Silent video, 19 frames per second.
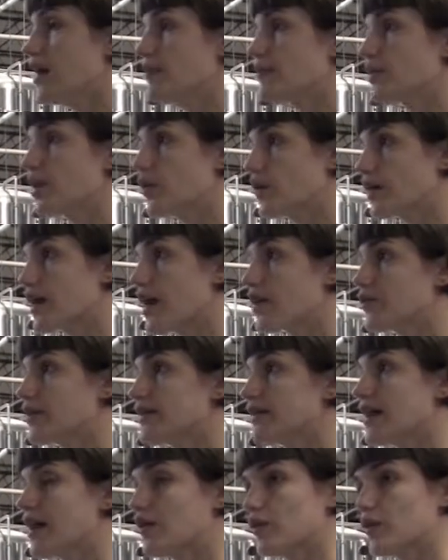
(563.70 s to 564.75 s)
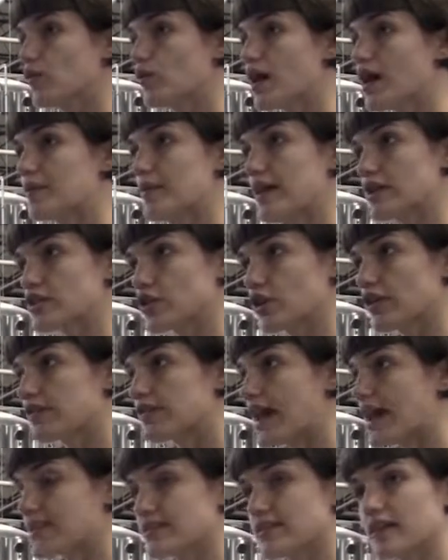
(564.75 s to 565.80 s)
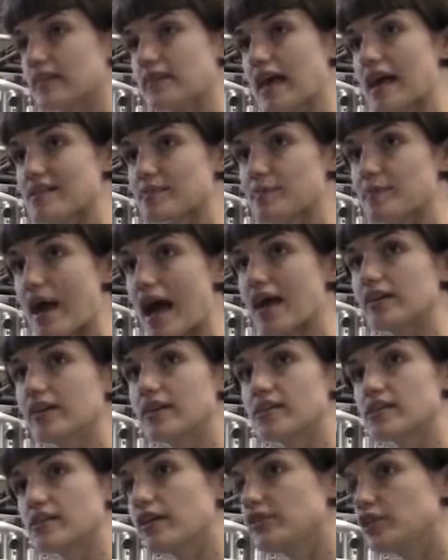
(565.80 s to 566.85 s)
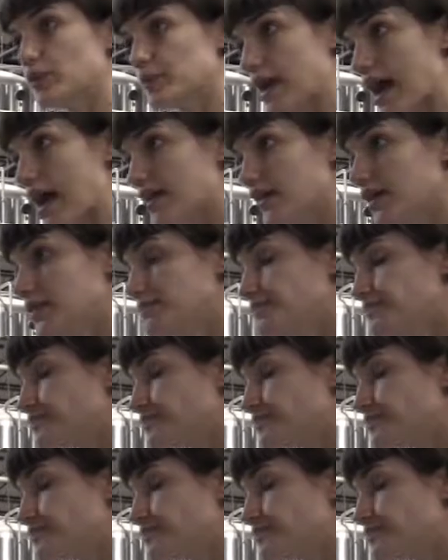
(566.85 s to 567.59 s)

going on right now. We wanna make sure that's balanced on your palate.